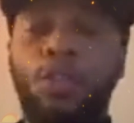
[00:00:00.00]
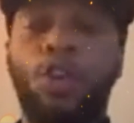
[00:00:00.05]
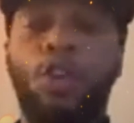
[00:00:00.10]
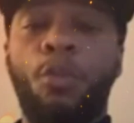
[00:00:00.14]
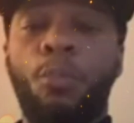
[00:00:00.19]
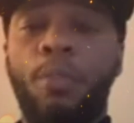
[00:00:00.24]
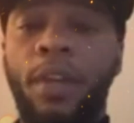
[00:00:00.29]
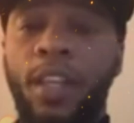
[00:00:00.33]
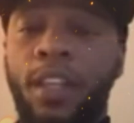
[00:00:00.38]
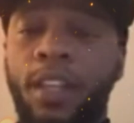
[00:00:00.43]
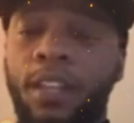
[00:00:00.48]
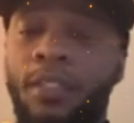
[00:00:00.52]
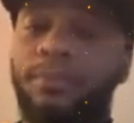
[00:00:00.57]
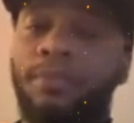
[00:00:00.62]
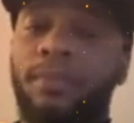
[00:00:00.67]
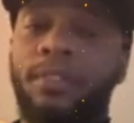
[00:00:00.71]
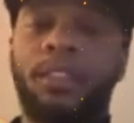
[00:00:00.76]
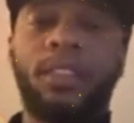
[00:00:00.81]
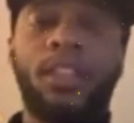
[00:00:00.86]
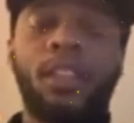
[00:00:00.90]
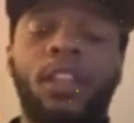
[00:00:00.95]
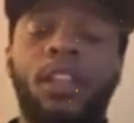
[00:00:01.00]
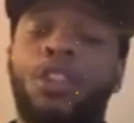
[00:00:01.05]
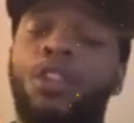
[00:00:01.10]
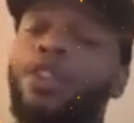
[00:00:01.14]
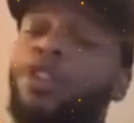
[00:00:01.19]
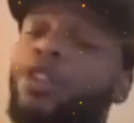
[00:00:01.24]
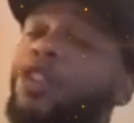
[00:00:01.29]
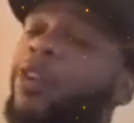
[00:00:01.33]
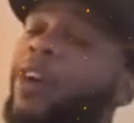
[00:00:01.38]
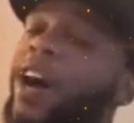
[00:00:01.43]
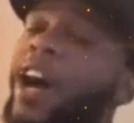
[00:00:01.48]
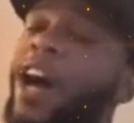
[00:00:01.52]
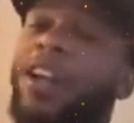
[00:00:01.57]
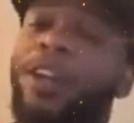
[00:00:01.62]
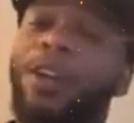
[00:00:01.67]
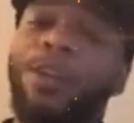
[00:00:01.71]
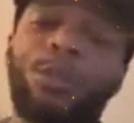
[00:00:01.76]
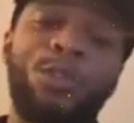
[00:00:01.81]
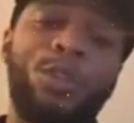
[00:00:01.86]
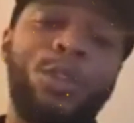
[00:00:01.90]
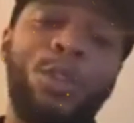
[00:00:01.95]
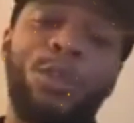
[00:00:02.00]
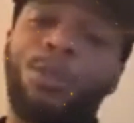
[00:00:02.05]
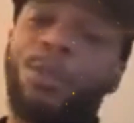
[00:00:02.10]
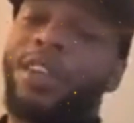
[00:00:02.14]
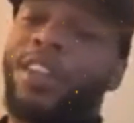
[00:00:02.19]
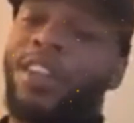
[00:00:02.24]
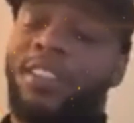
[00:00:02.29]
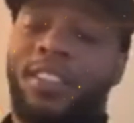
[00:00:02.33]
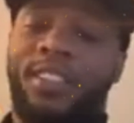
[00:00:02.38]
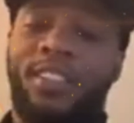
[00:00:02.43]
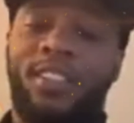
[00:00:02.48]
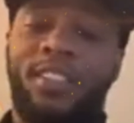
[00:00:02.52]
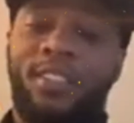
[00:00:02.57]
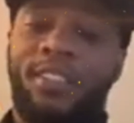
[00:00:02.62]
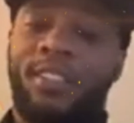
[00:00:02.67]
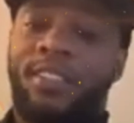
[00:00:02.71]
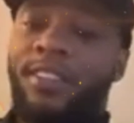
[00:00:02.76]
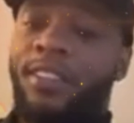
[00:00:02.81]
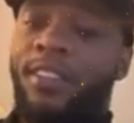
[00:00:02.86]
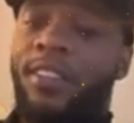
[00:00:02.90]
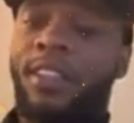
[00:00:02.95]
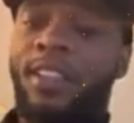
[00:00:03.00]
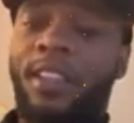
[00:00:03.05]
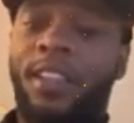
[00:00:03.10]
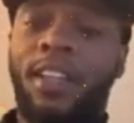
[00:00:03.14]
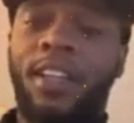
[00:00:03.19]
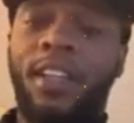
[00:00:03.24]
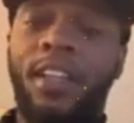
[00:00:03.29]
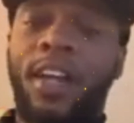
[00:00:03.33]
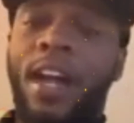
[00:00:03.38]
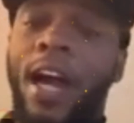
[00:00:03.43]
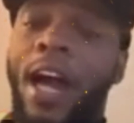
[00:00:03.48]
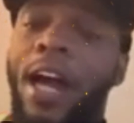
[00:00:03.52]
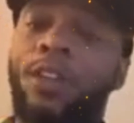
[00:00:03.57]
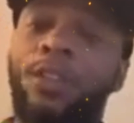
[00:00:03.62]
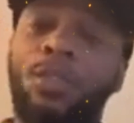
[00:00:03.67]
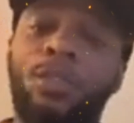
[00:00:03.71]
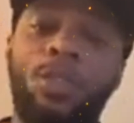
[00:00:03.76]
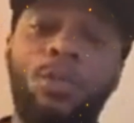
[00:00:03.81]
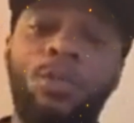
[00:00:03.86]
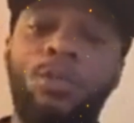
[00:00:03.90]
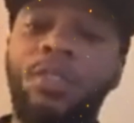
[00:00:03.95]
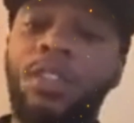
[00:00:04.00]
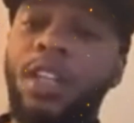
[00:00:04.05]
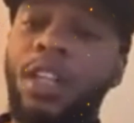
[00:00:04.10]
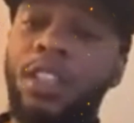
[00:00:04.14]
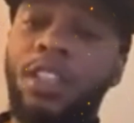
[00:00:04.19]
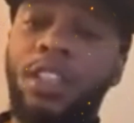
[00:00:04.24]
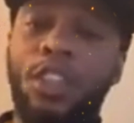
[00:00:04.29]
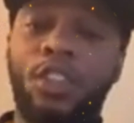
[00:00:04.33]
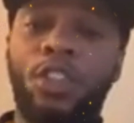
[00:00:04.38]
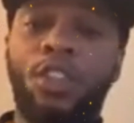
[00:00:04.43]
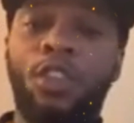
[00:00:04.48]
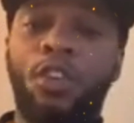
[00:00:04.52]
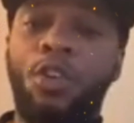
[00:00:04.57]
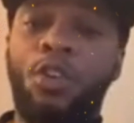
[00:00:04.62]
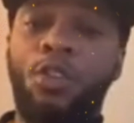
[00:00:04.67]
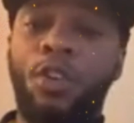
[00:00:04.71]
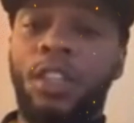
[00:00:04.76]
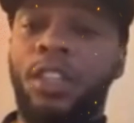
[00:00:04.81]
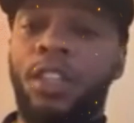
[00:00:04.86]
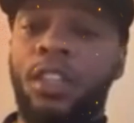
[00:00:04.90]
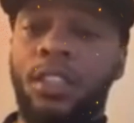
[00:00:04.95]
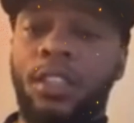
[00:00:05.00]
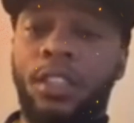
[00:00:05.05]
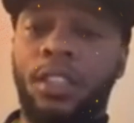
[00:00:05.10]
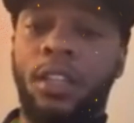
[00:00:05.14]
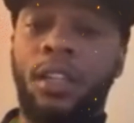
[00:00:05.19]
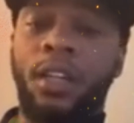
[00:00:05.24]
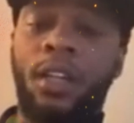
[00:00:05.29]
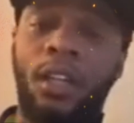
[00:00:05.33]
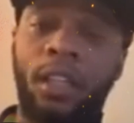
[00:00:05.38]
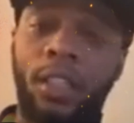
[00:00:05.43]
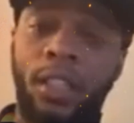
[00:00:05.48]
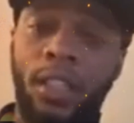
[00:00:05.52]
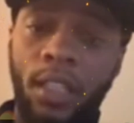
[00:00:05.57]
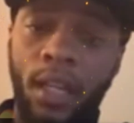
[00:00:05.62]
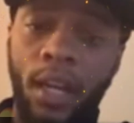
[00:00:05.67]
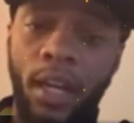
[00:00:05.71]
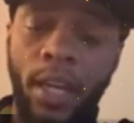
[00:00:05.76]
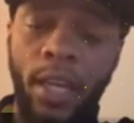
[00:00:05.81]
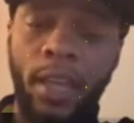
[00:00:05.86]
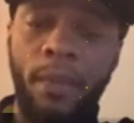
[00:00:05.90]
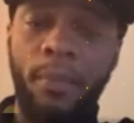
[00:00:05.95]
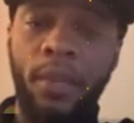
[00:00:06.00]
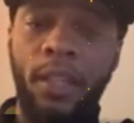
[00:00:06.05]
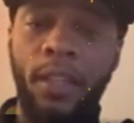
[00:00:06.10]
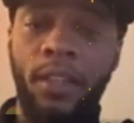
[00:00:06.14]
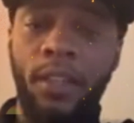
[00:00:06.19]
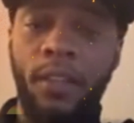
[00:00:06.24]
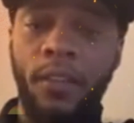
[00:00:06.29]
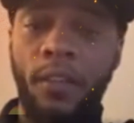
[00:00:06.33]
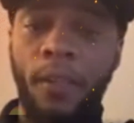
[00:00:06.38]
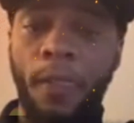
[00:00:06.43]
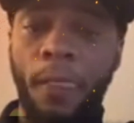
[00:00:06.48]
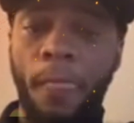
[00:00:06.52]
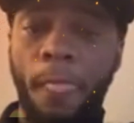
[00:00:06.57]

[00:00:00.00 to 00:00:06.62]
who know me, you know I don't do this. I don't do none of this corniness. Can y'all hear me?